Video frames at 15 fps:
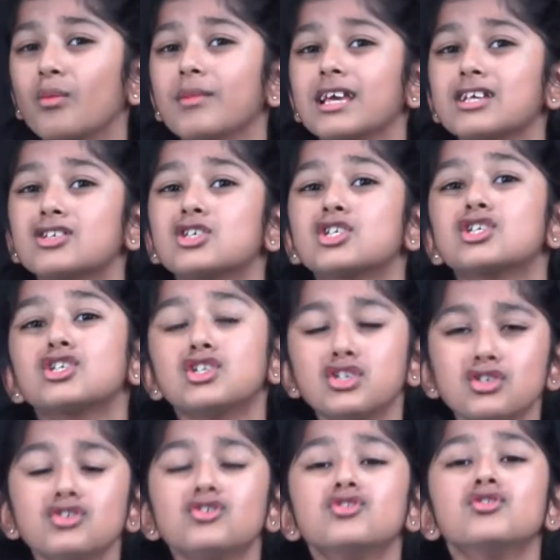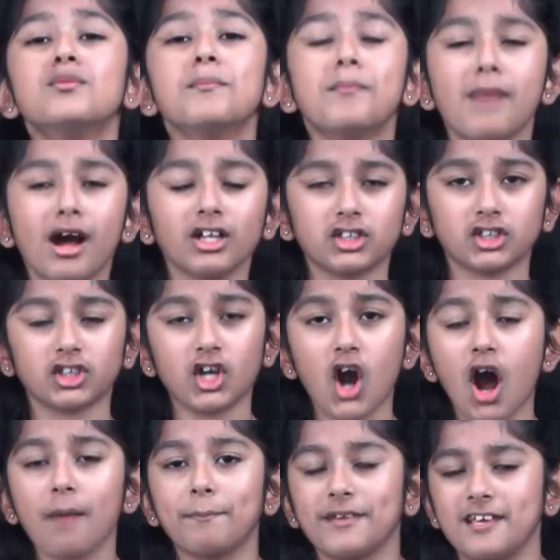makes too much
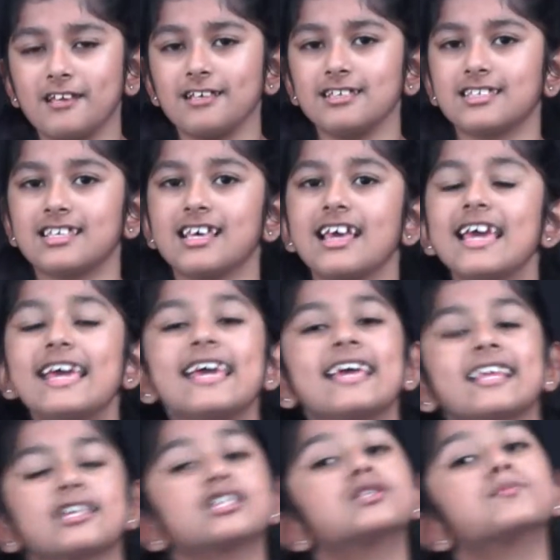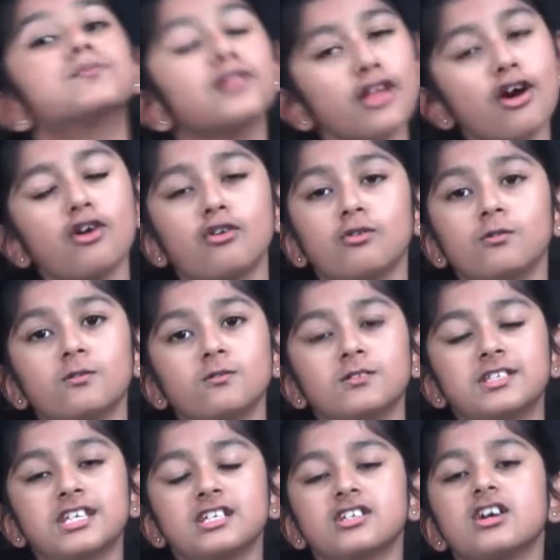copies, it
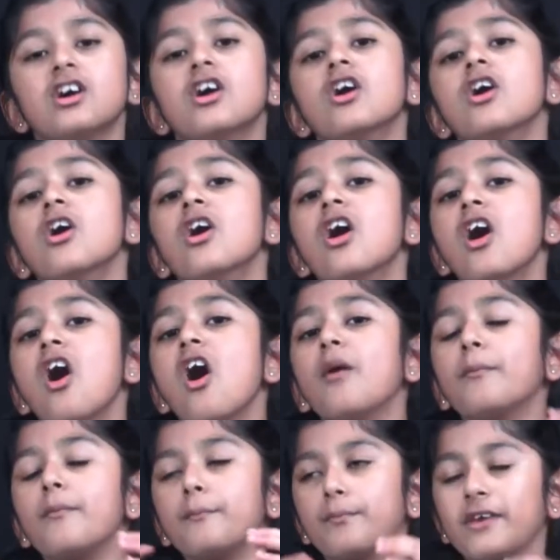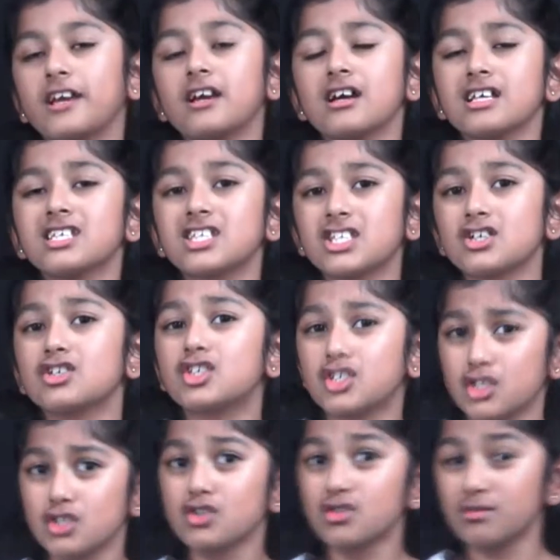explodes. And because there's
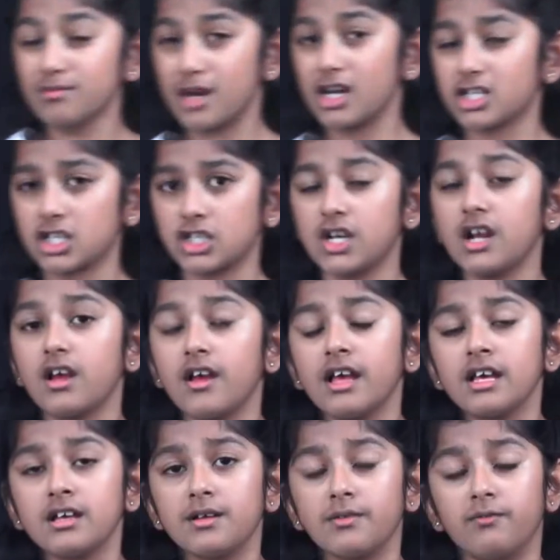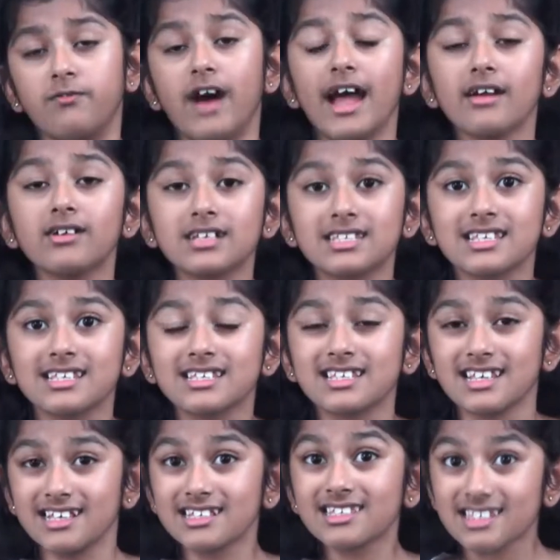too much viruses
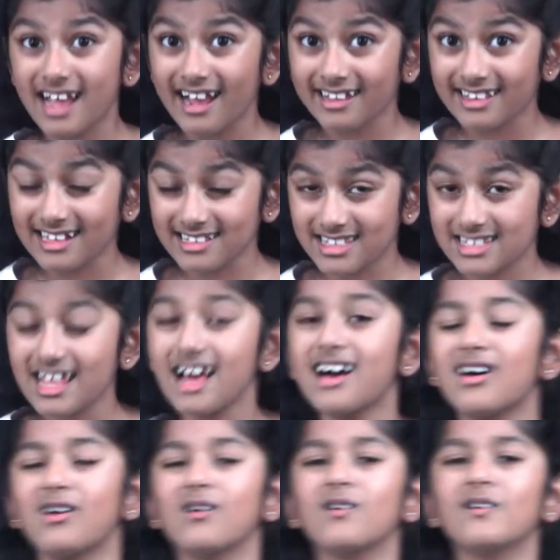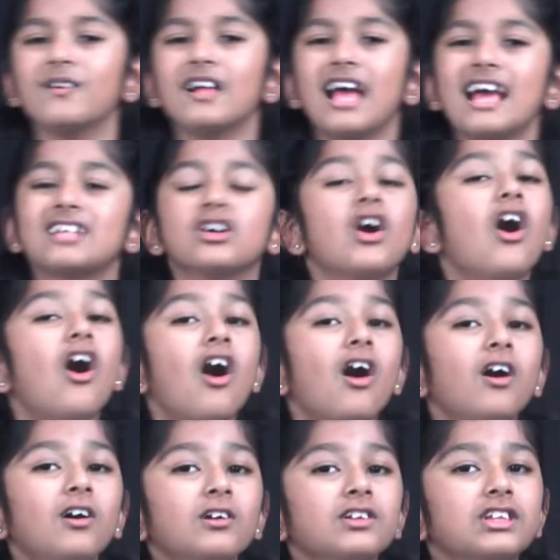inside that cell, and
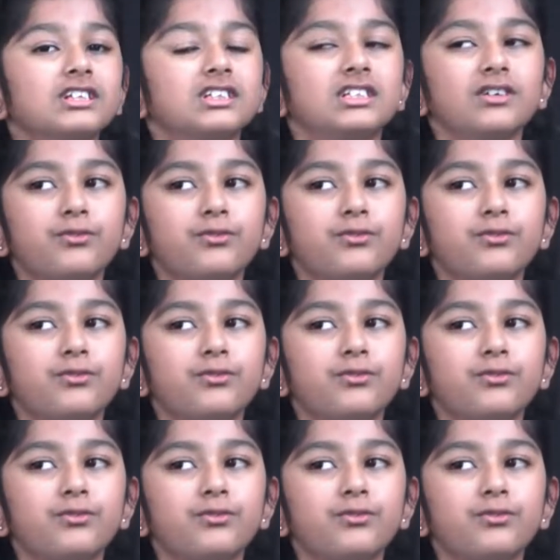all the